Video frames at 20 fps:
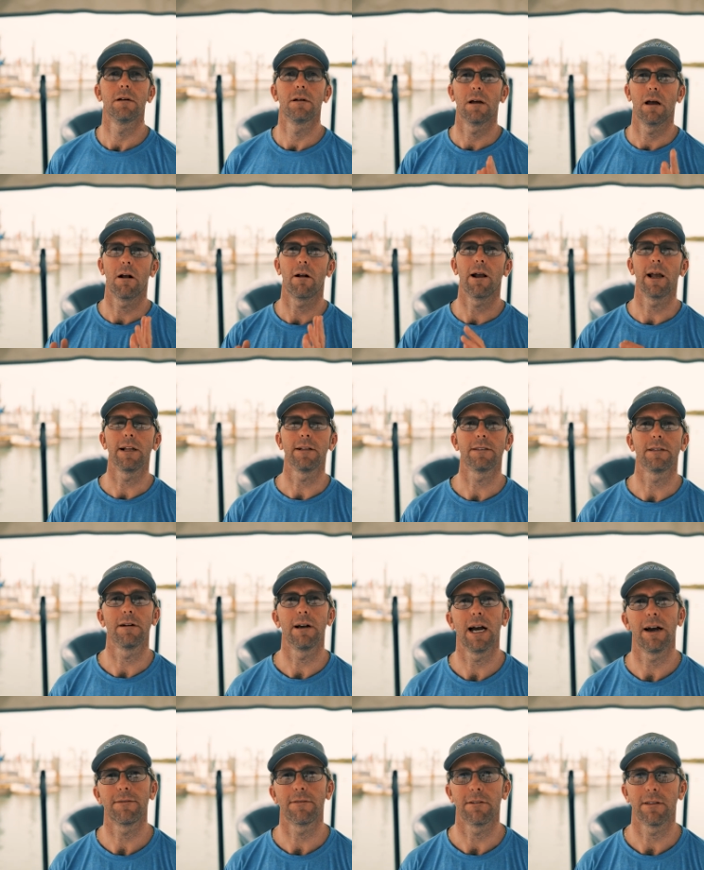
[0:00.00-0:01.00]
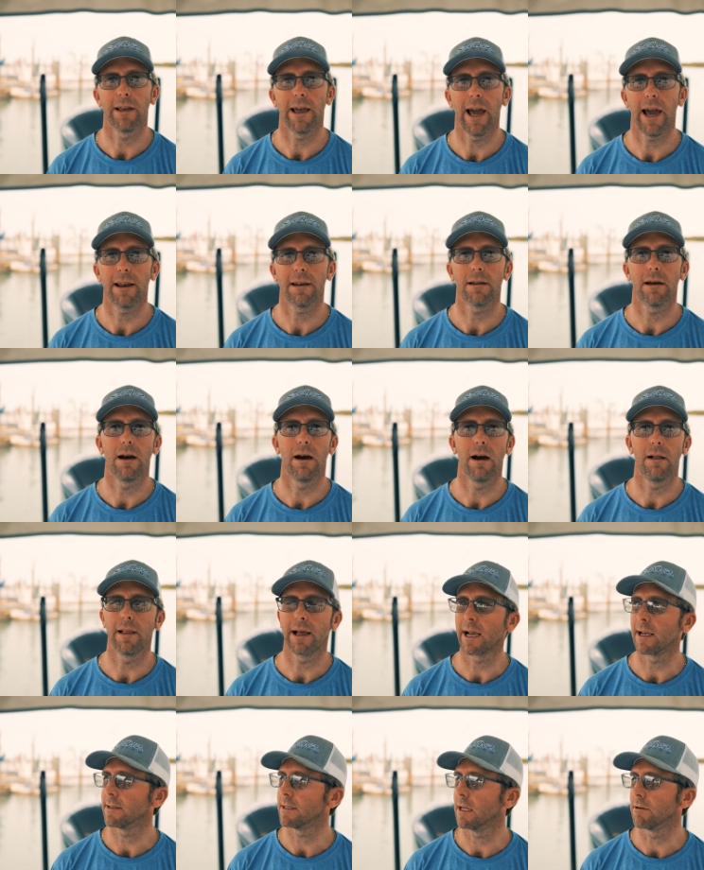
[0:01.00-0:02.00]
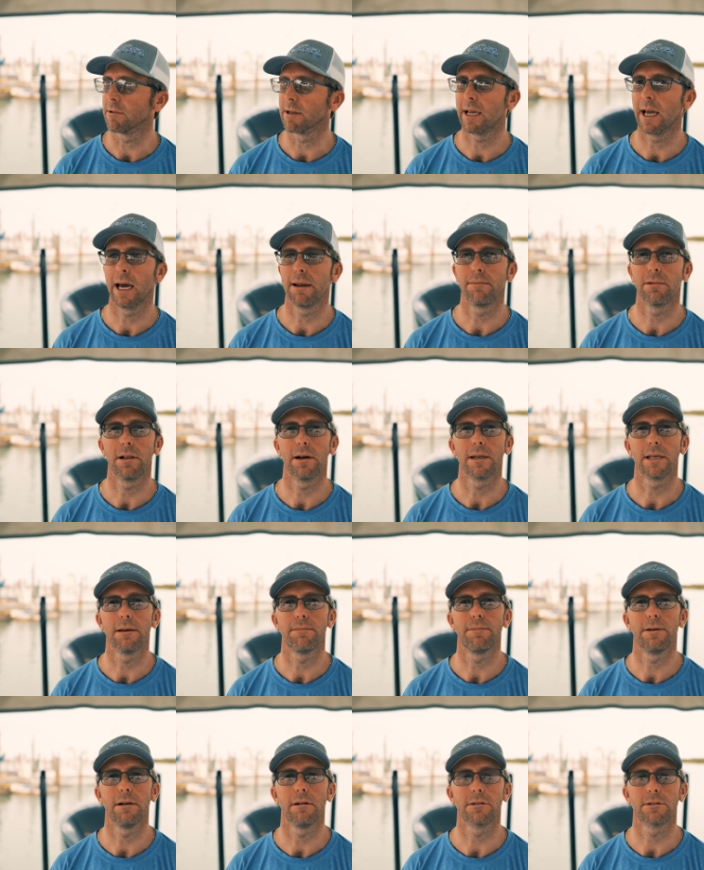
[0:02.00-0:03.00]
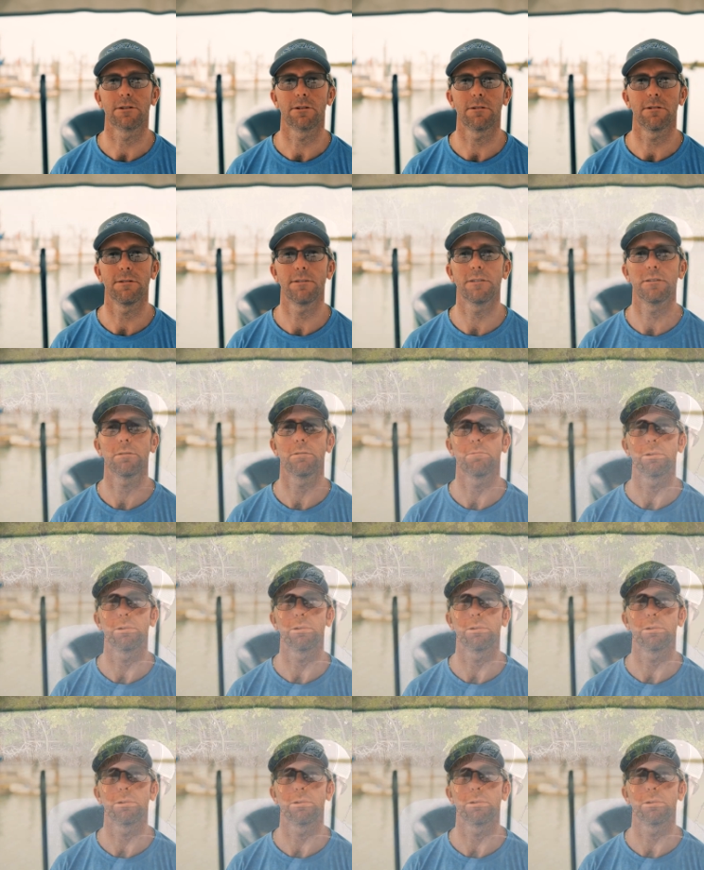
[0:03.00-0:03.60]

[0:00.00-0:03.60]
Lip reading: Alright, so after that, like I said, we had plenty of pilchards.